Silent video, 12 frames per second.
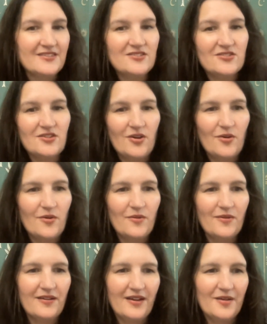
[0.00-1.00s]

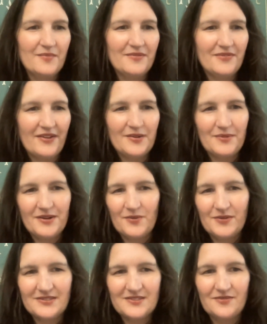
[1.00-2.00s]
So if anybody
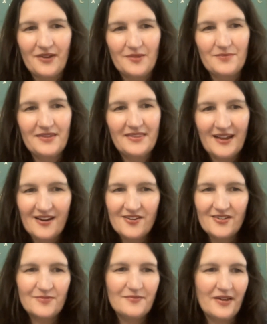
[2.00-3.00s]
wants to find me there, you
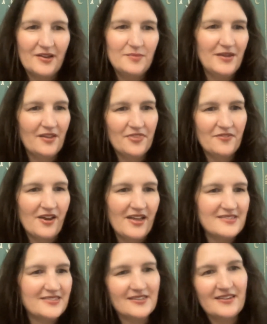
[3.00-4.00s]
can find me on
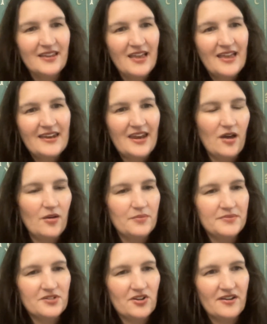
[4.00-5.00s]
Threads. And now I'm
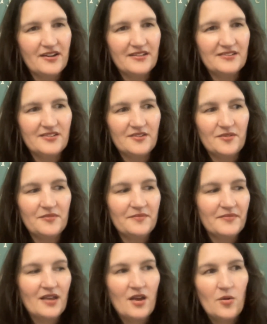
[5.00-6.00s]
starting to
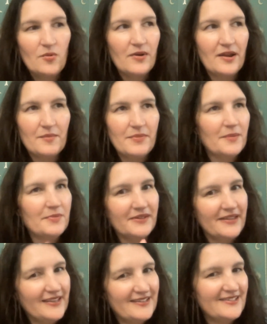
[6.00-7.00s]
ramp up
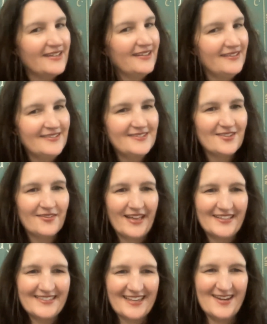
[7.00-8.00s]
LinkedIn. So
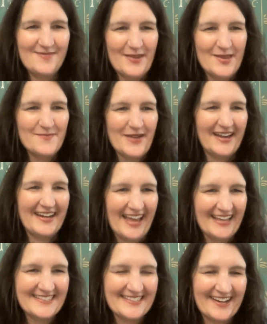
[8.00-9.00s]
that's going to be my
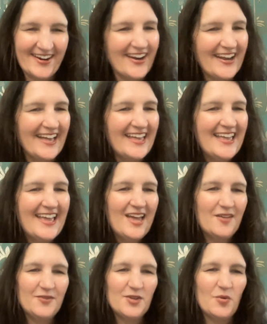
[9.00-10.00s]
next area.
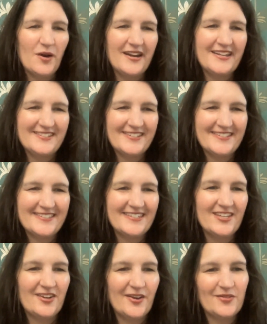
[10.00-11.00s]
If you want to just,
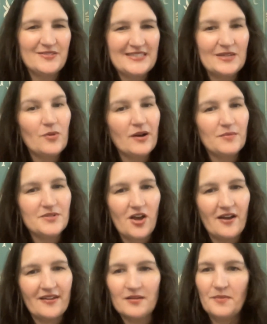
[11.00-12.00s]
see what I'm
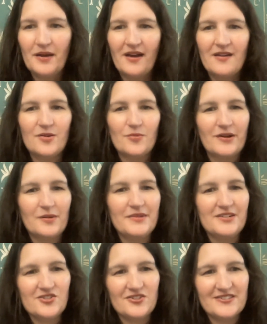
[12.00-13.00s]
talking about or what I'm
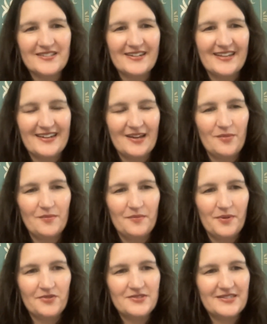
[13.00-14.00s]
interested in, I'm
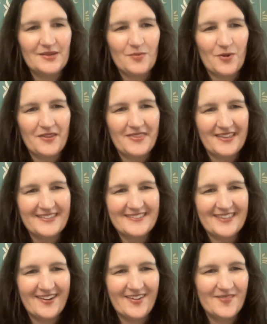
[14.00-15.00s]
posting more things
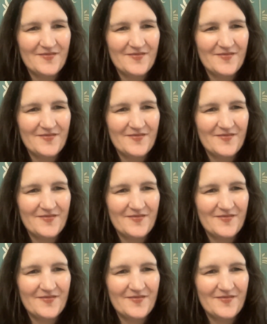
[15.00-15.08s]
there.